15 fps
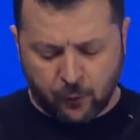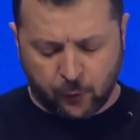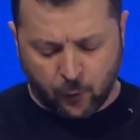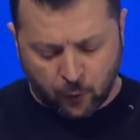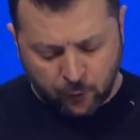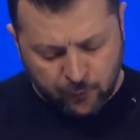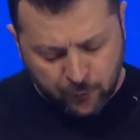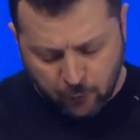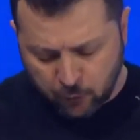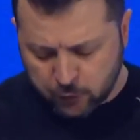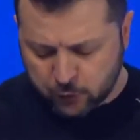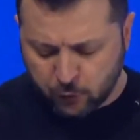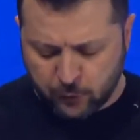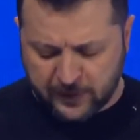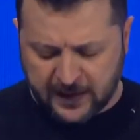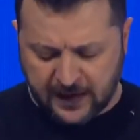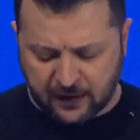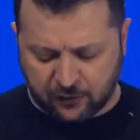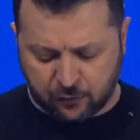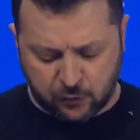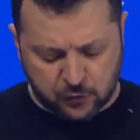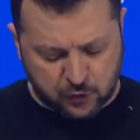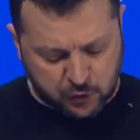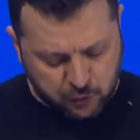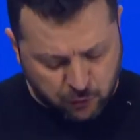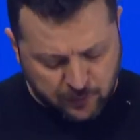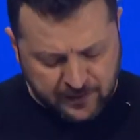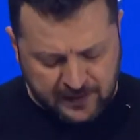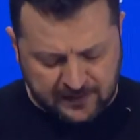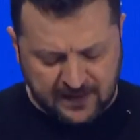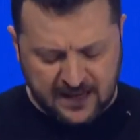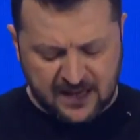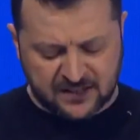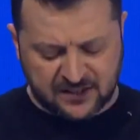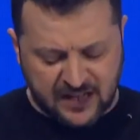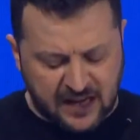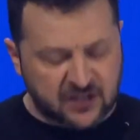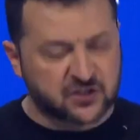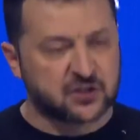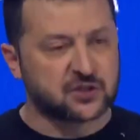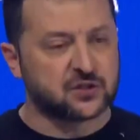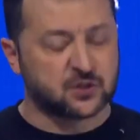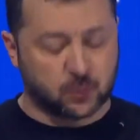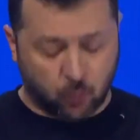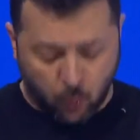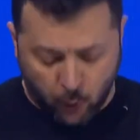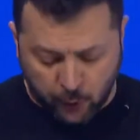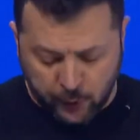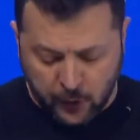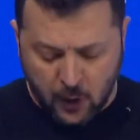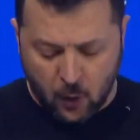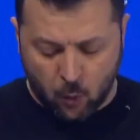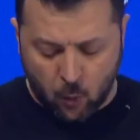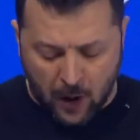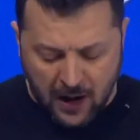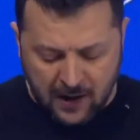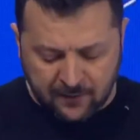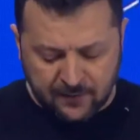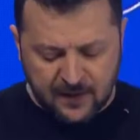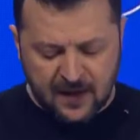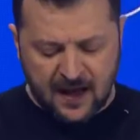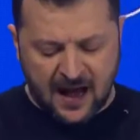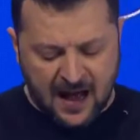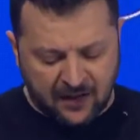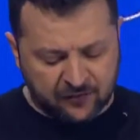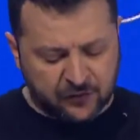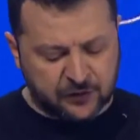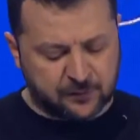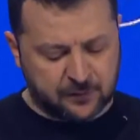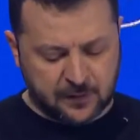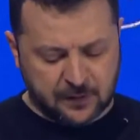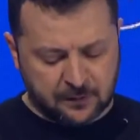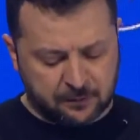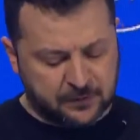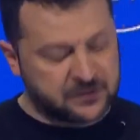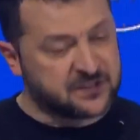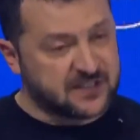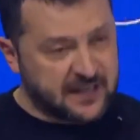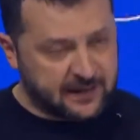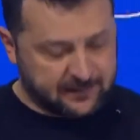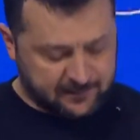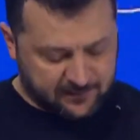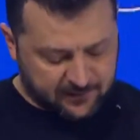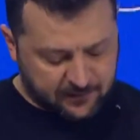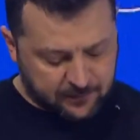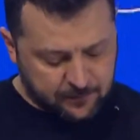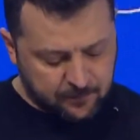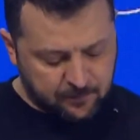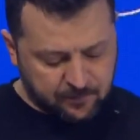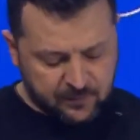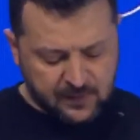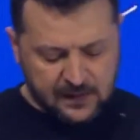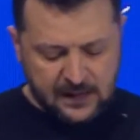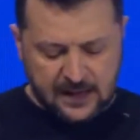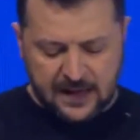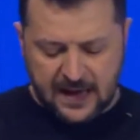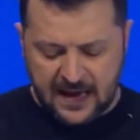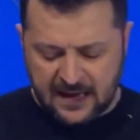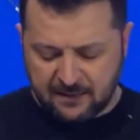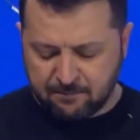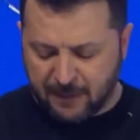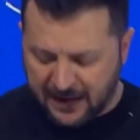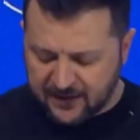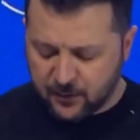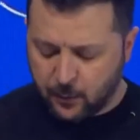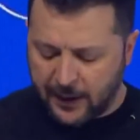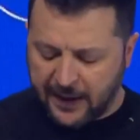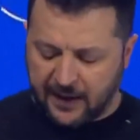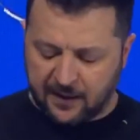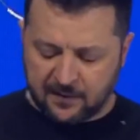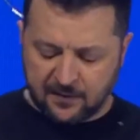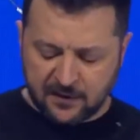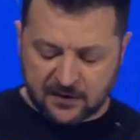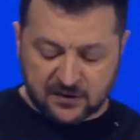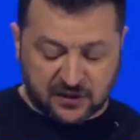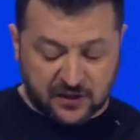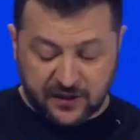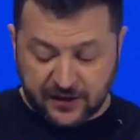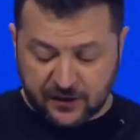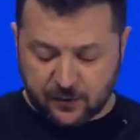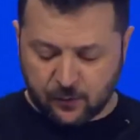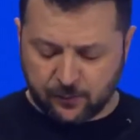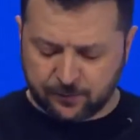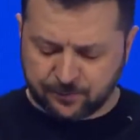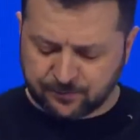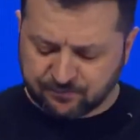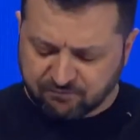for all those who care to ensure that sanctions work 100%. And by the way, it's a clear